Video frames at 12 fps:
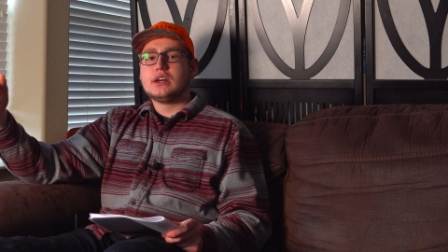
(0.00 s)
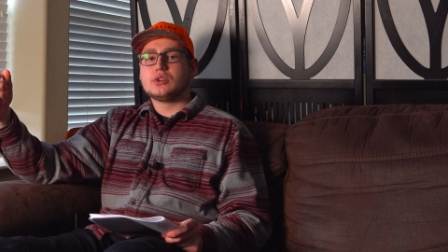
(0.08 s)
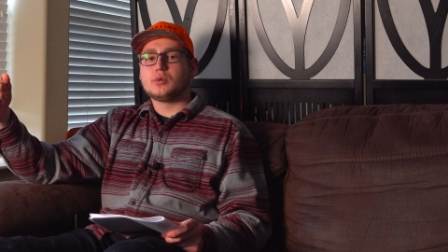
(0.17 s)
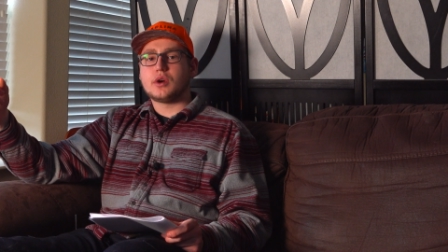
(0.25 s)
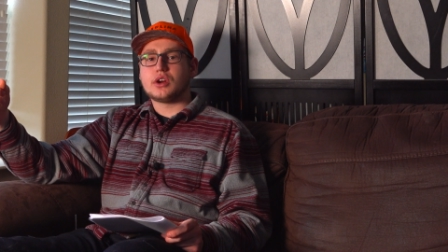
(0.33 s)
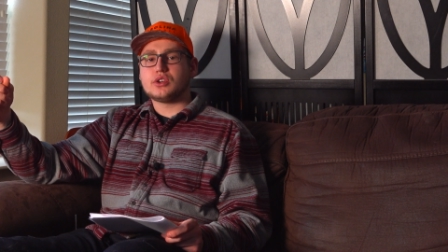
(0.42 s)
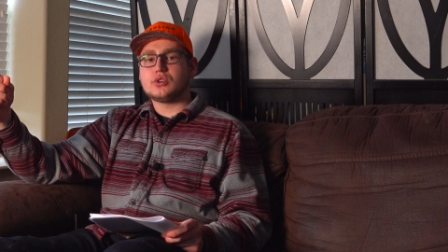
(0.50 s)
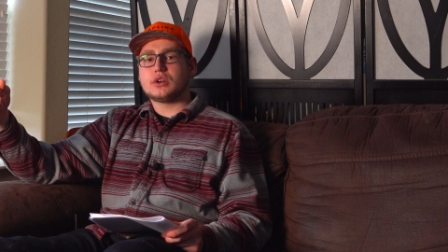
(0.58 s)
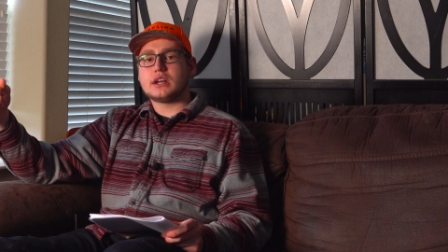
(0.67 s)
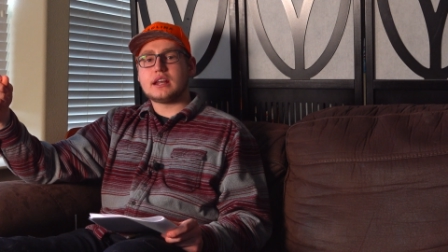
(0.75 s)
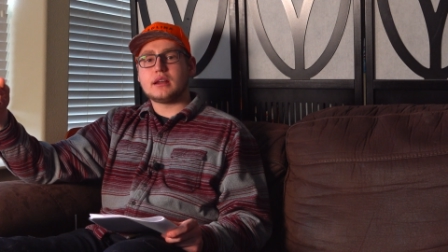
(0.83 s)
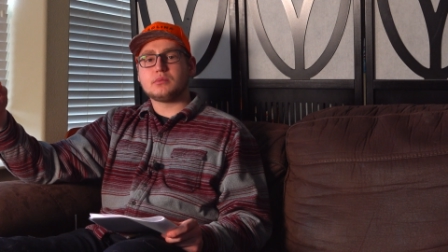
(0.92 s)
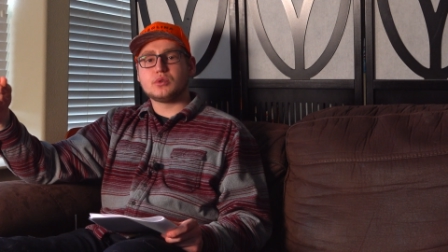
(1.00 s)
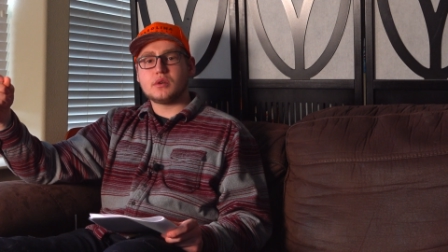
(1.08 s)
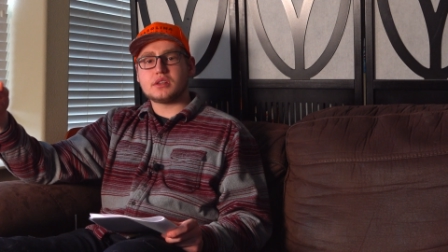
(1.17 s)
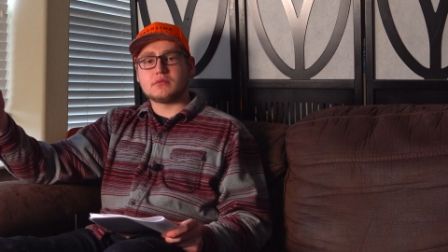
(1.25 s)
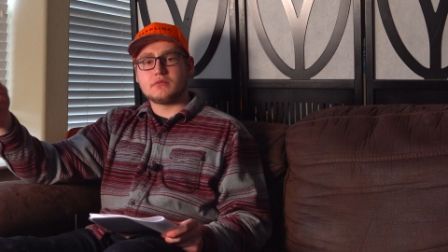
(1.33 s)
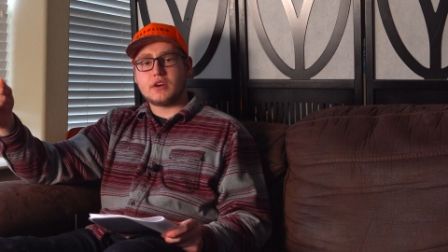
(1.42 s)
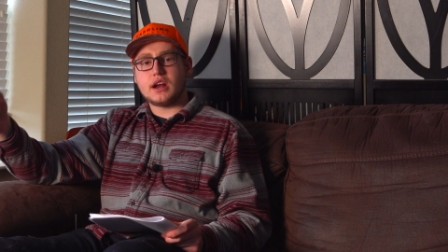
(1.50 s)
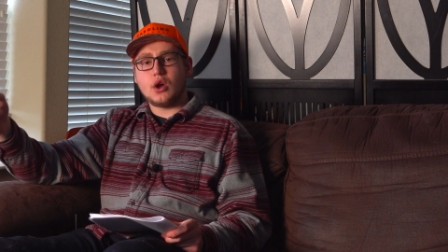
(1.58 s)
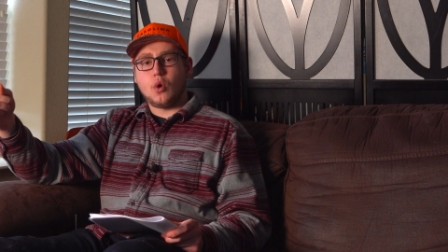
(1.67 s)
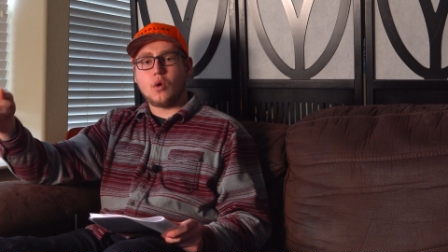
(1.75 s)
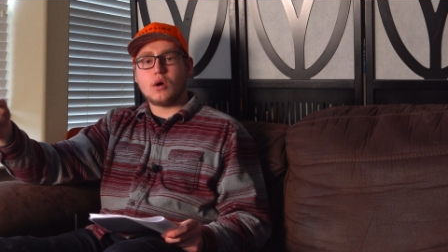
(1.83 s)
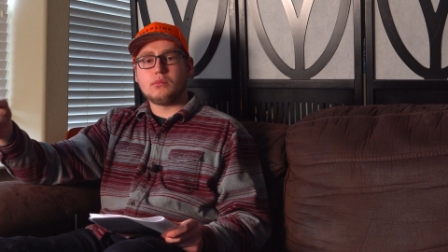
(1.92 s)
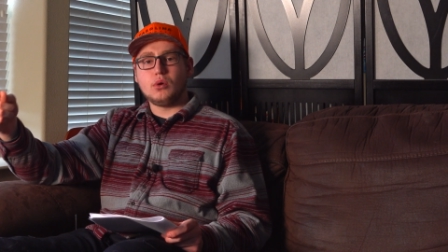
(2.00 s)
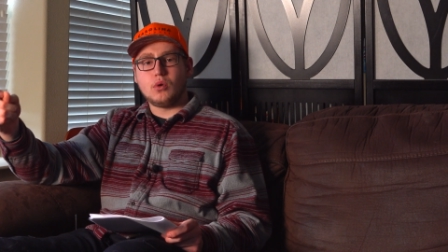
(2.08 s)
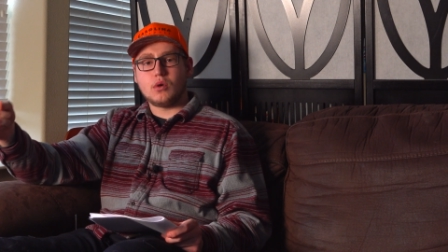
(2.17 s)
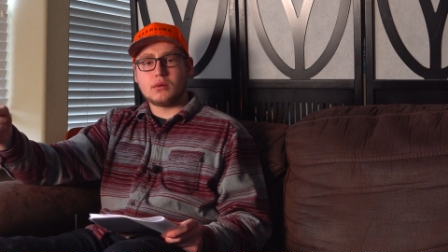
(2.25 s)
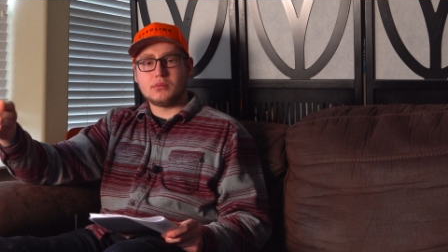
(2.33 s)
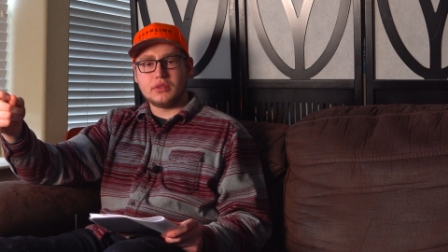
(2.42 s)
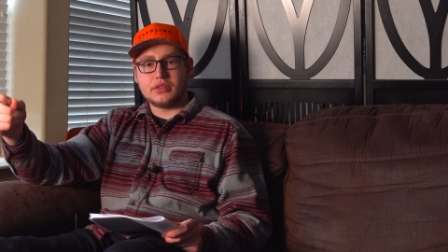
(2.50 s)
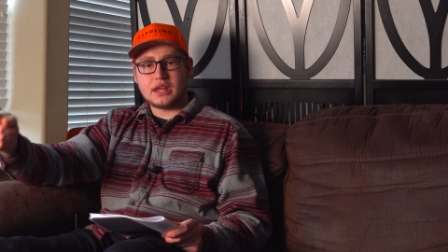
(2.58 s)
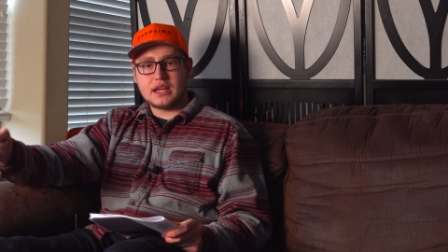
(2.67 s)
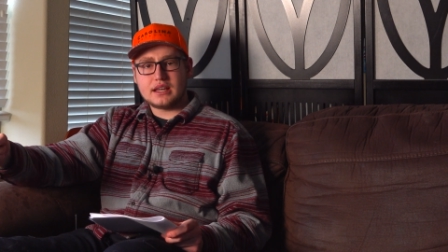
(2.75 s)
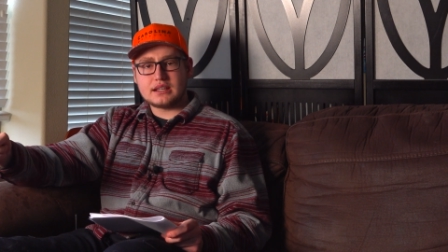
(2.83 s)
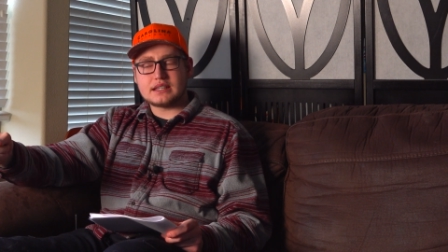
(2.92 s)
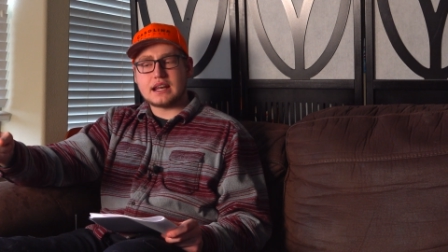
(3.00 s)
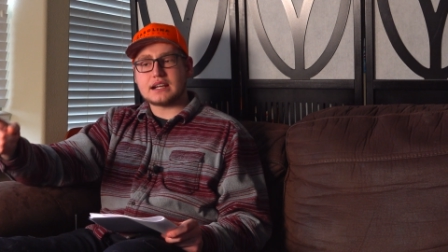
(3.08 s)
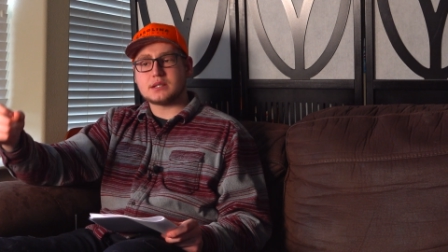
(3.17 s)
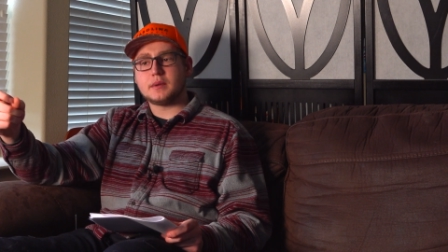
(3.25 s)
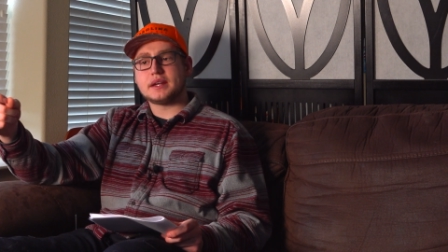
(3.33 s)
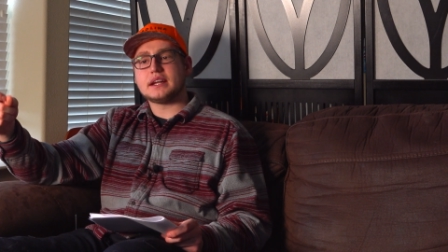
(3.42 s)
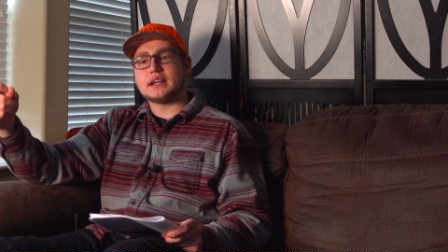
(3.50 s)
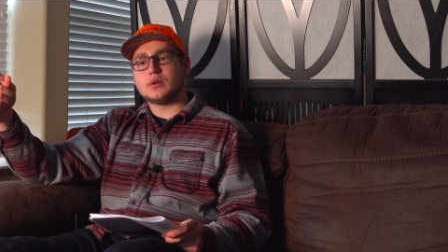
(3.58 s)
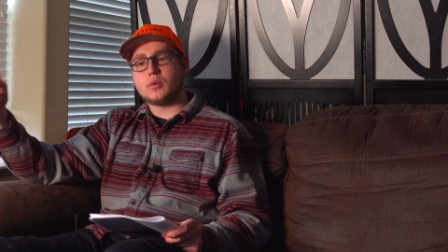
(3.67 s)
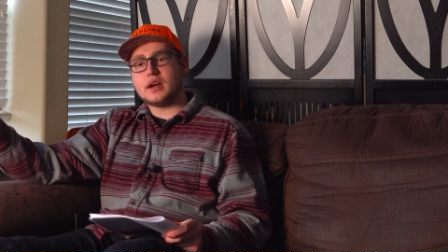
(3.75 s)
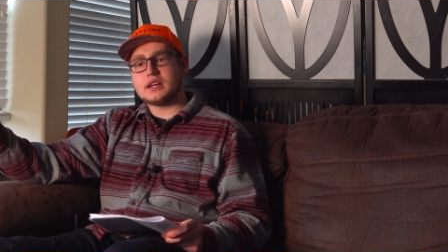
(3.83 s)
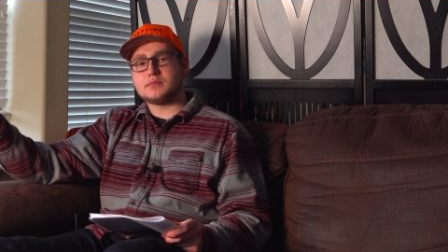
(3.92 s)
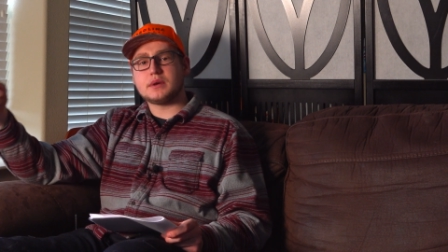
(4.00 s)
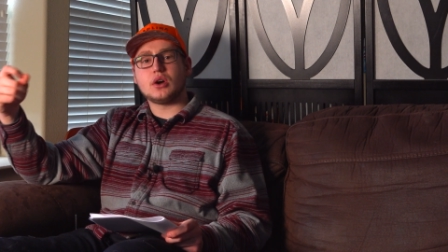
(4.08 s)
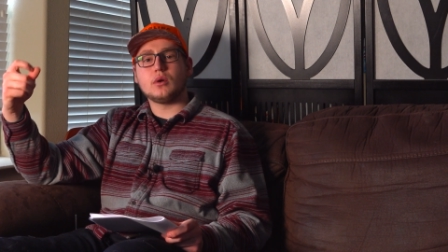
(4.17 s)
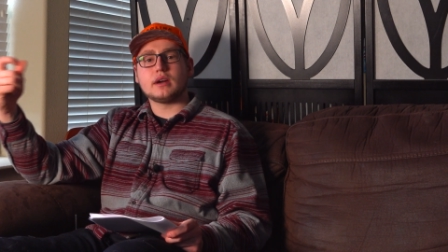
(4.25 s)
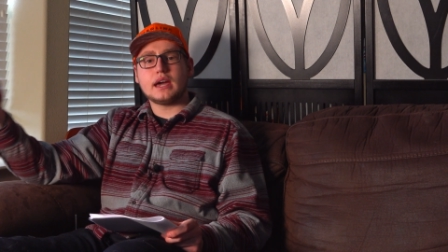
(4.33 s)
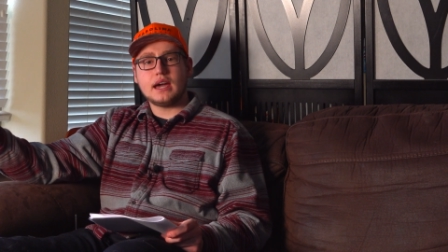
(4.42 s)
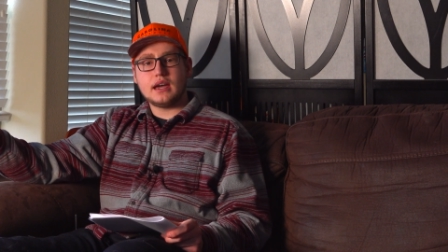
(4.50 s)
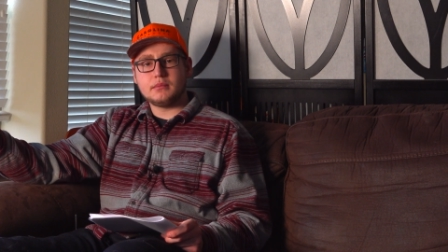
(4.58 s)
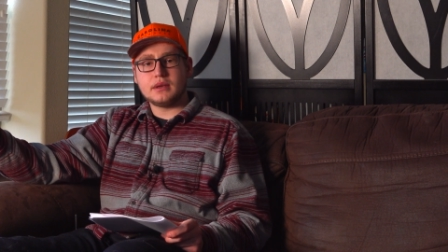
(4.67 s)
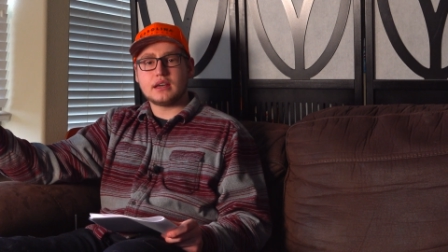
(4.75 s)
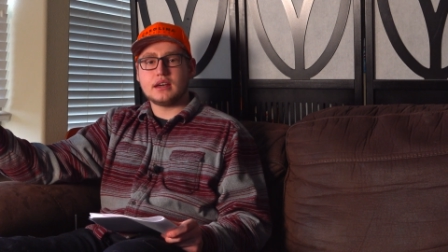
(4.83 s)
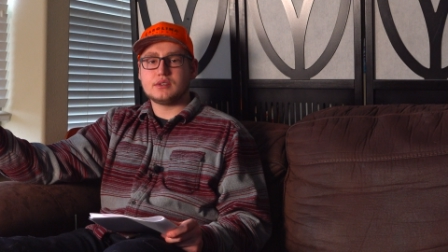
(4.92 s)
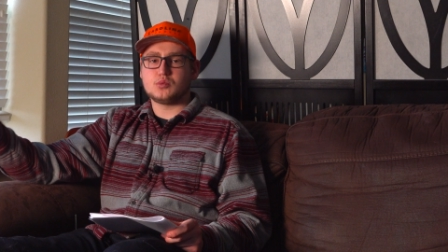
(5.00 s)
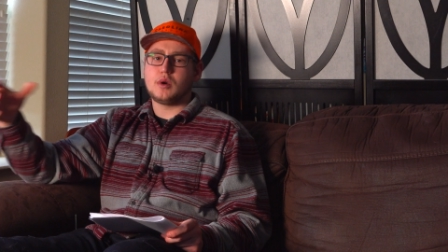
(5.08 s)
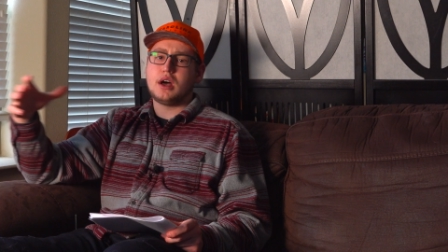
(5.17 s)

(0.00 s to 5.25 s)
to where you can end up doing some very horrible, horrible things and explaining it away as being okay because,